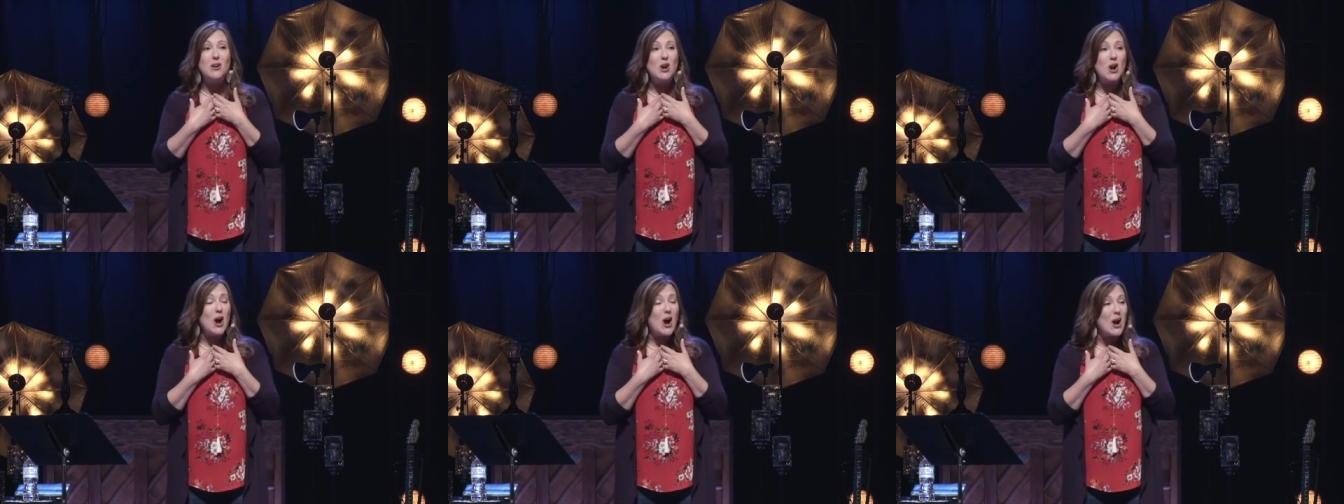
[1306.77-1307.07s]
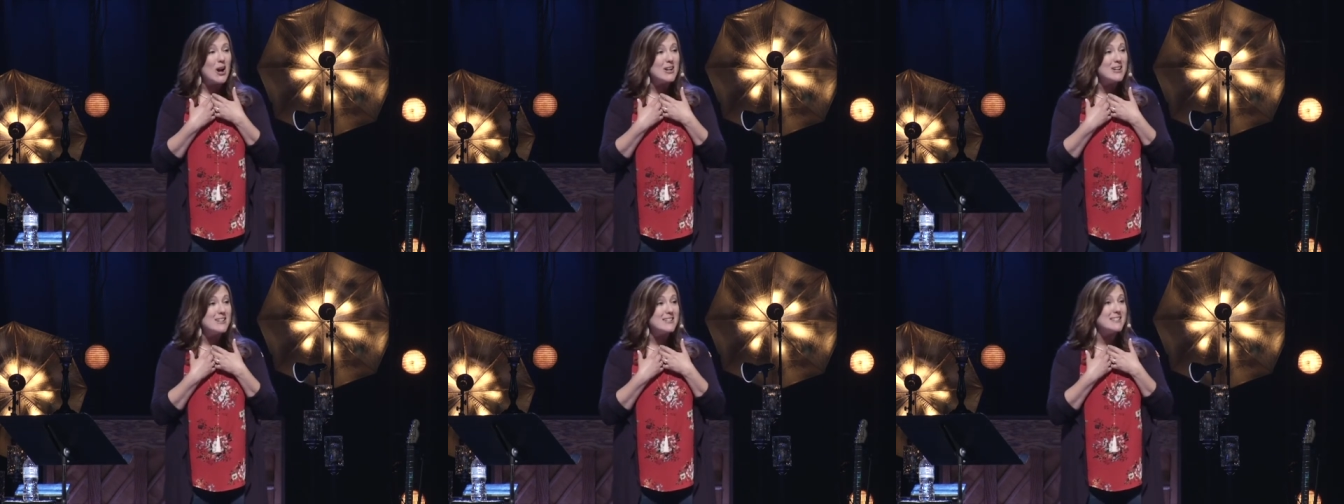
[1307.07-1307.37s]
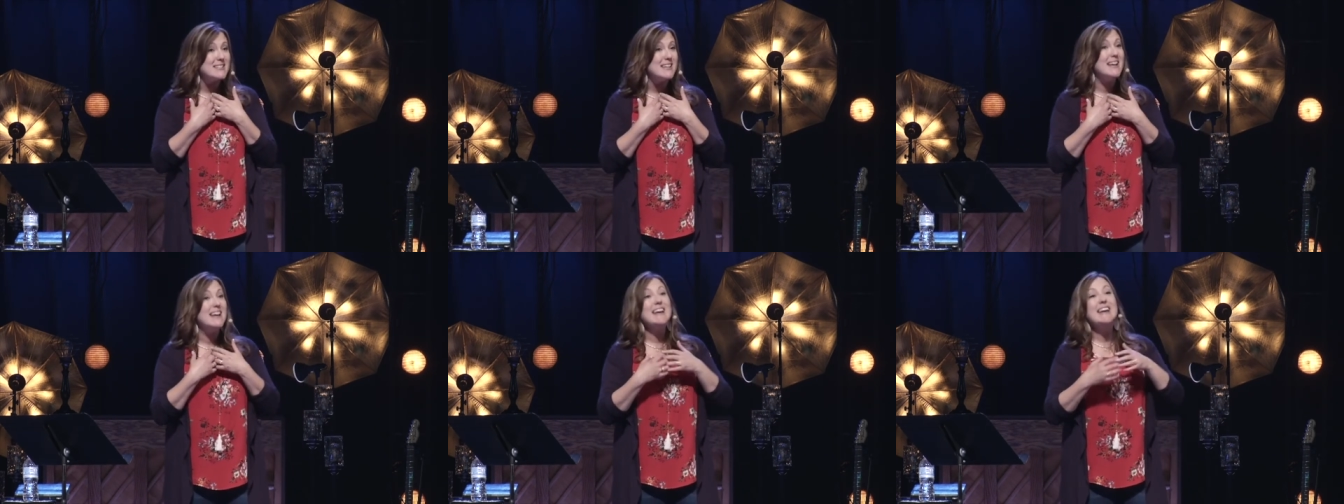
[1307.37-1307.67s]
of our
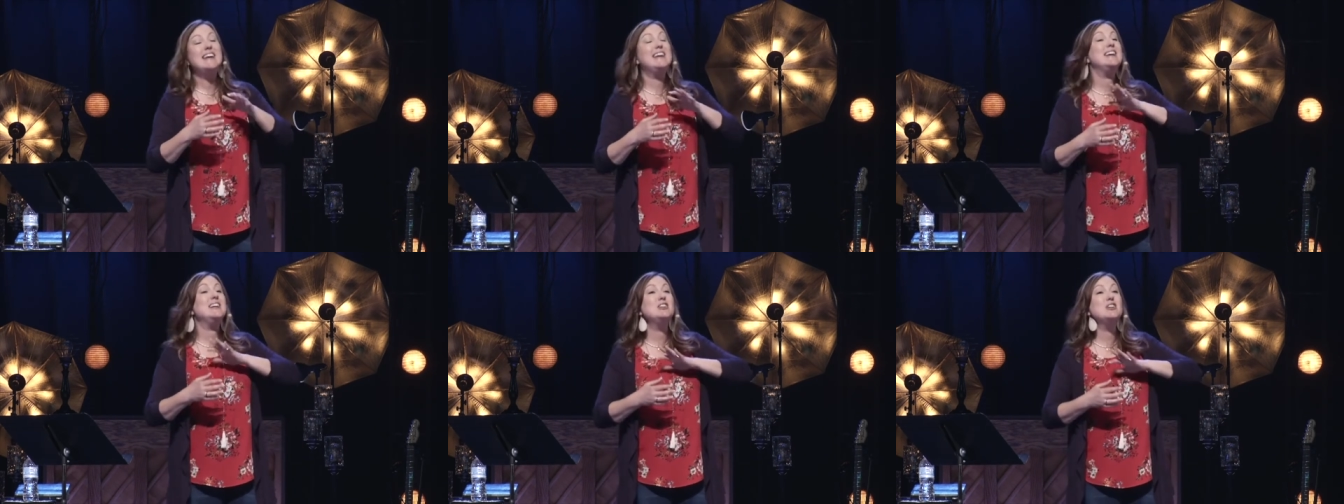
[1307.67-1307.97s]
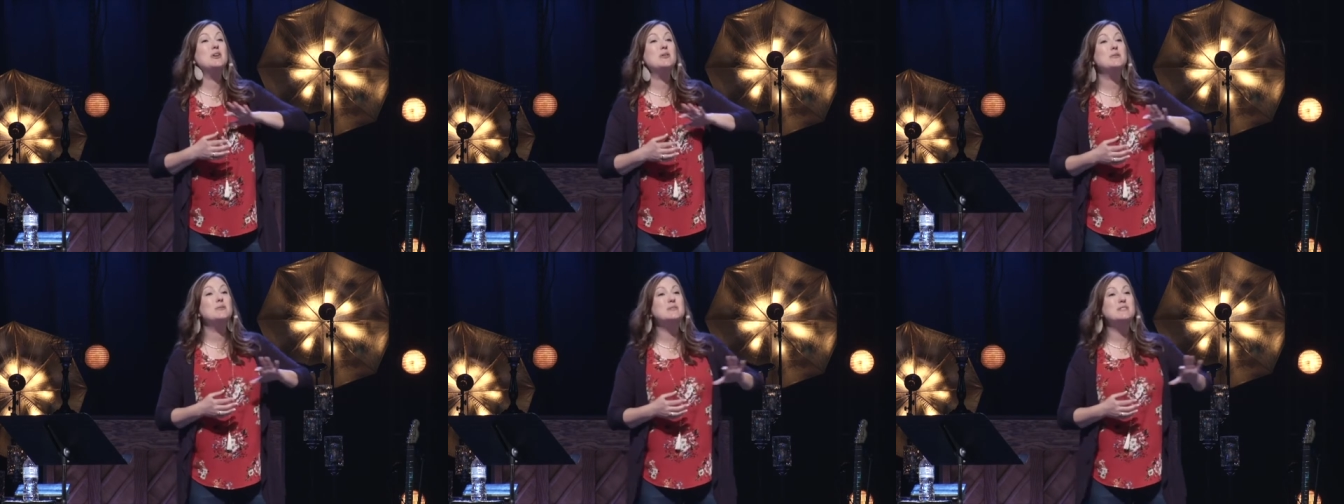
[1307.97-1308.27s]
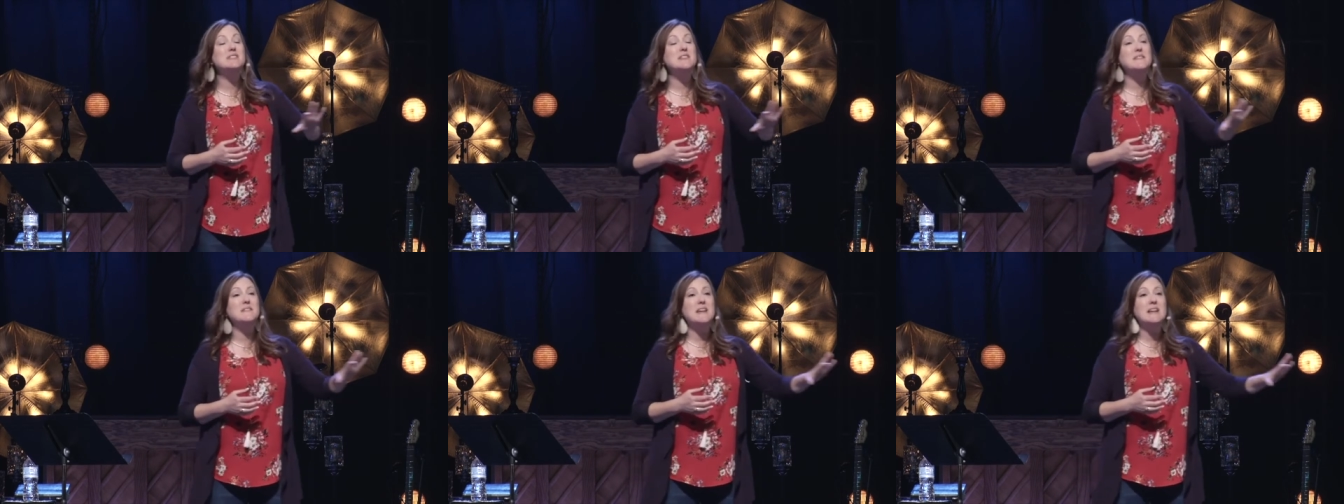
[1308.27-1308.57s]
heart. He
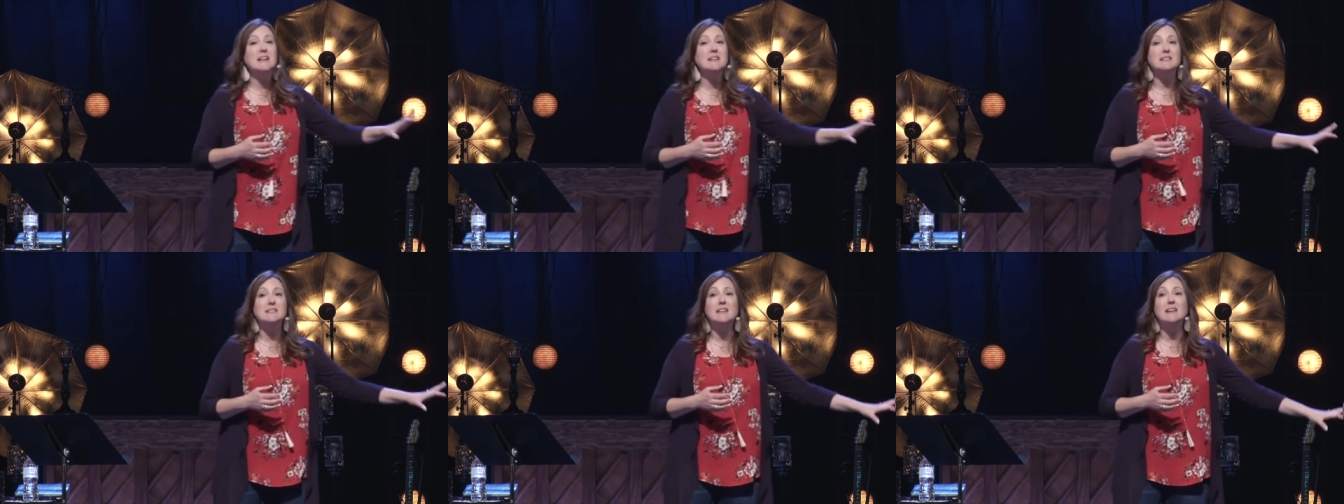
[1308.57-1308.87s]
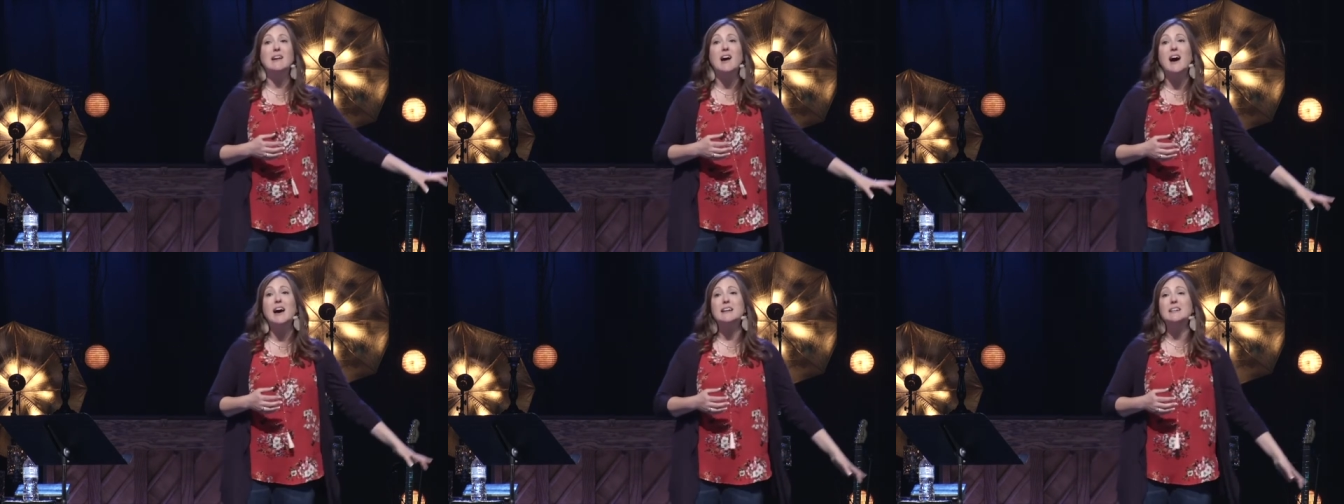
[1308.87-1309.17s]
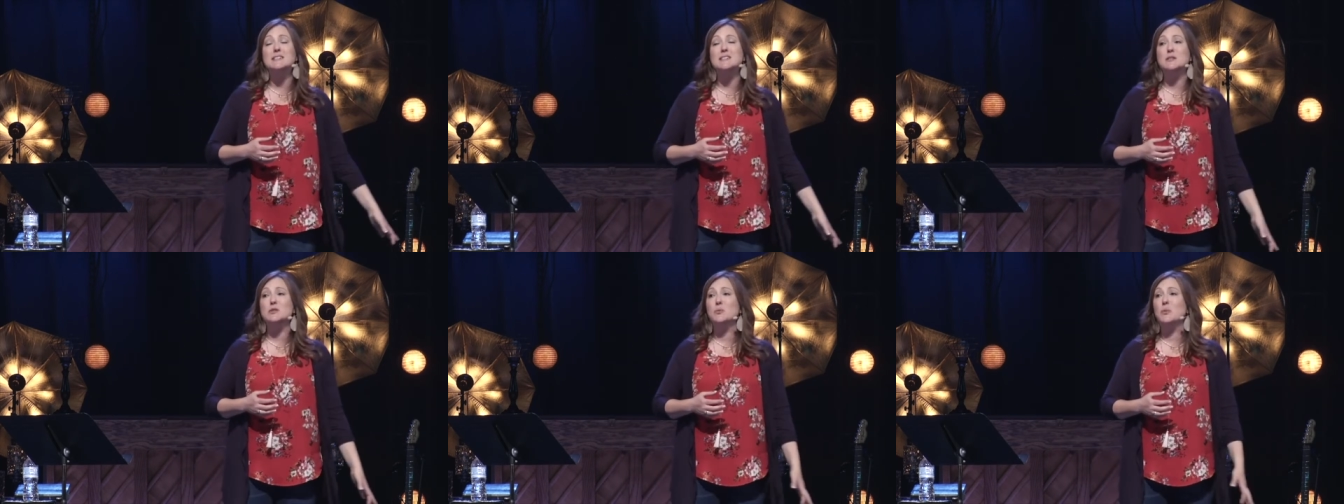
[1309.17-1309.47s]
knows the things that got
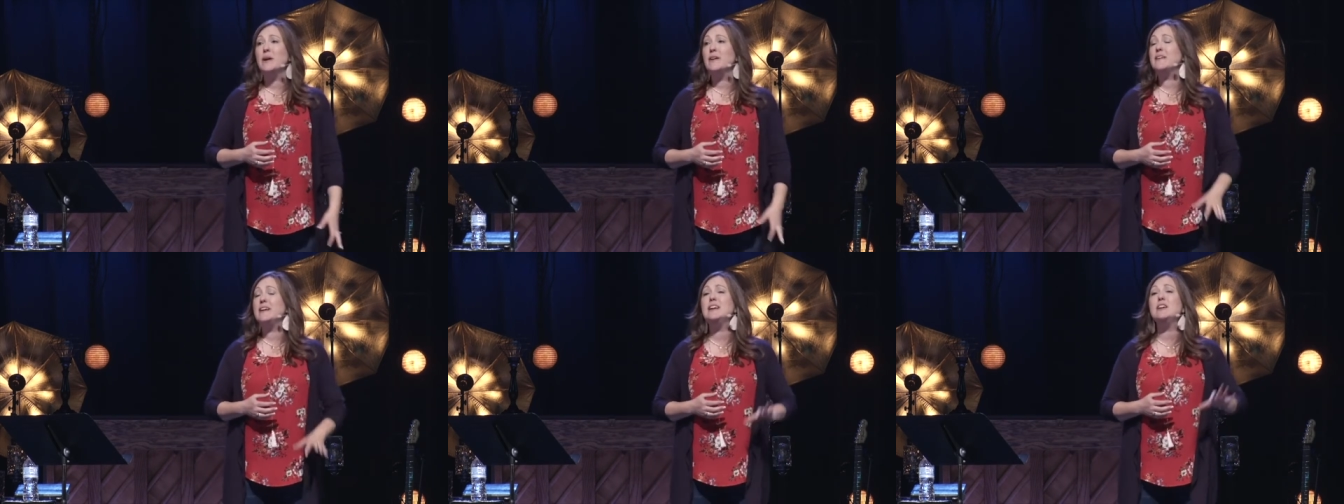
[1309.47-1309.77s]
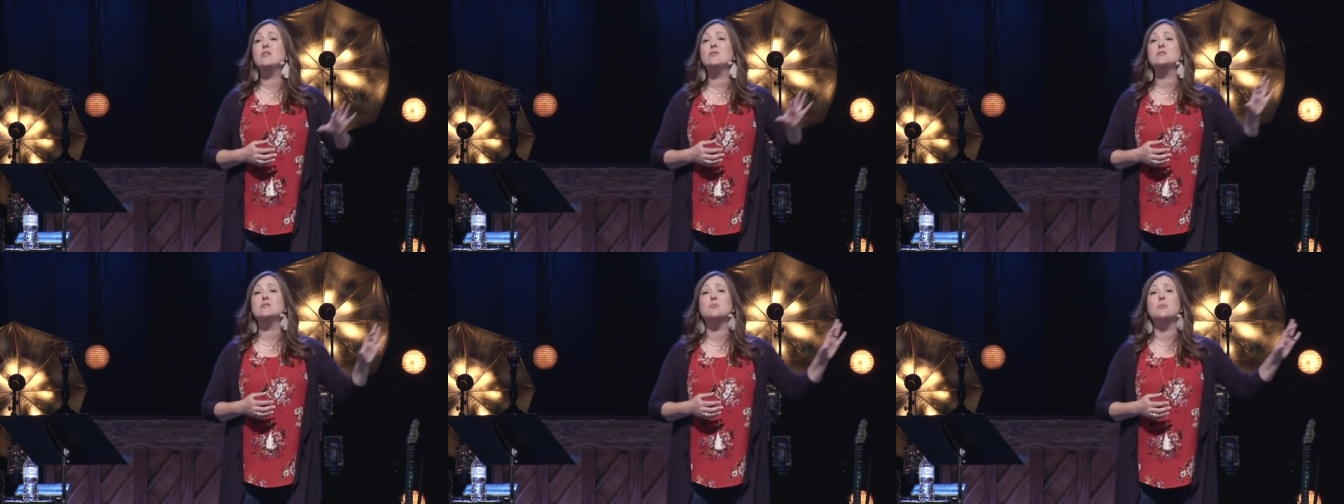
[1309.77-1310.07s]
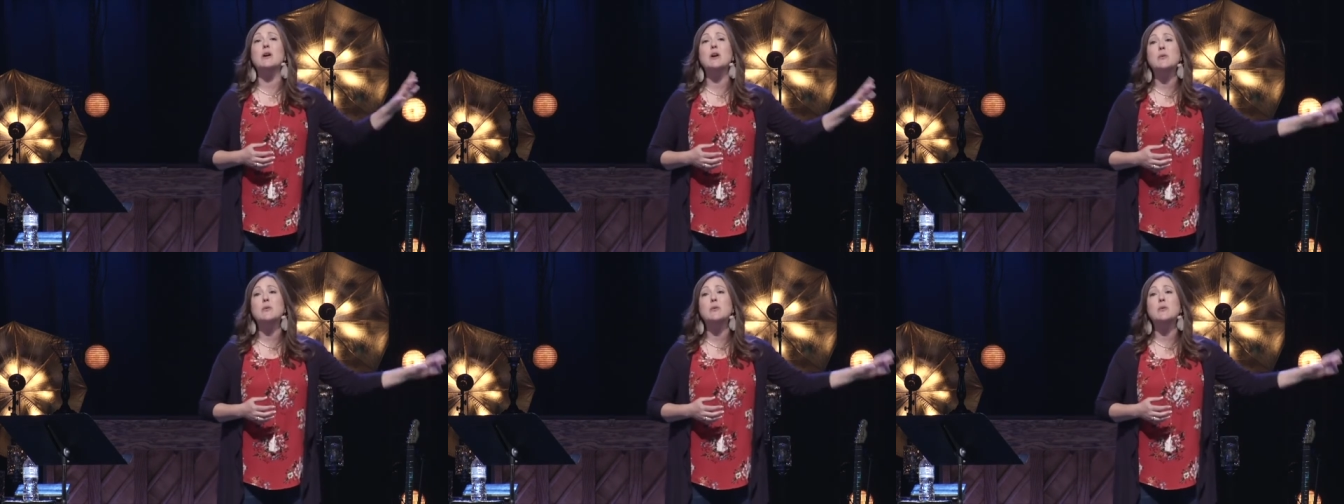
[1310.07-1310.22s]
us to where. He knows